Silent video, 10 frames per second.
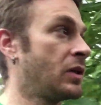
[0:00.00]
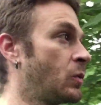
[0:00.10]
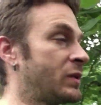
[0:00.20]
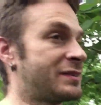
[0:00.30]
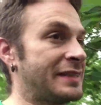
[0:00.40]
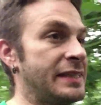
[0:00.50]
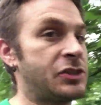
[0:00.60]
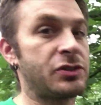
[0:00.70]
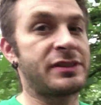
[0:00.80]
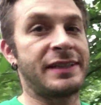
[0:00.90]
What's
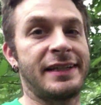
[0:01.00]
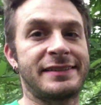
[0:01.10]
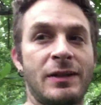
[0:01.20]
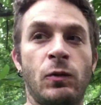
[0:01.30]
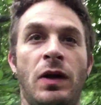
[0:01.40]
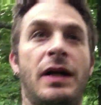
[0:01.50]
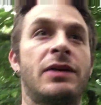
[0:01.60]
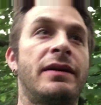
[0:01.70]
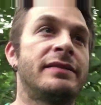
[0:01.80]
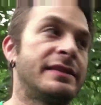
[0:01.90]
interesting as I walk
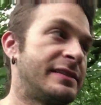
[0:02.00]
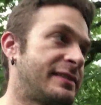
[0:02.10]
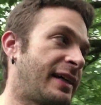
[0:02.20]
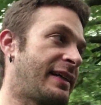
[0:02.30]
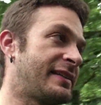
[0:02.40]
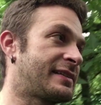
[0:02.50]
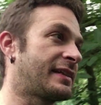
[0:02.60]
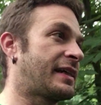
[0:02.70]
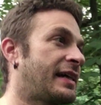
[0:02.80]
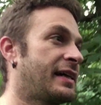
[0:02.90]
around this site is
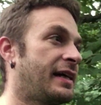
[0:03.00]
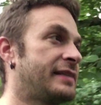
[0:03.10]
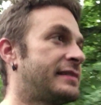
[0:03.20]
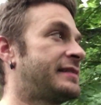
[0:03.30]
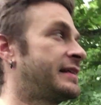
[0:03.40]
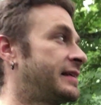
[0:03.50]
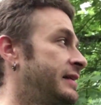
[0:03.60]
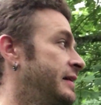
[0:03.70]
the constant